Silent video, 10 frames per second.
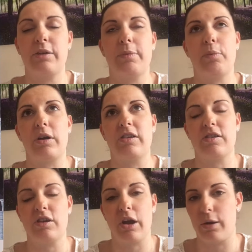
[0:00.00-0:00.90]
or you've been wanting
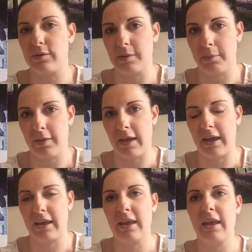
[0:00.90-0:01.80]
to know
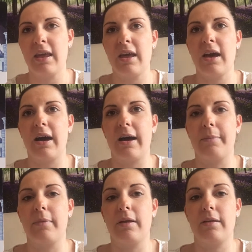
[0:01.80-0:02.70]
something,
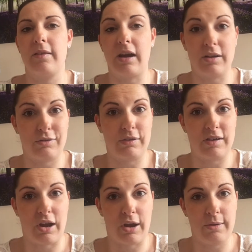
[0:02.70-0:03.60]
the answer
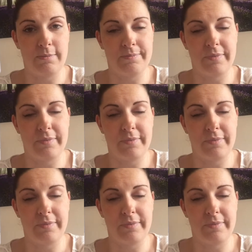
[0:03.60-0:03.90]
is no.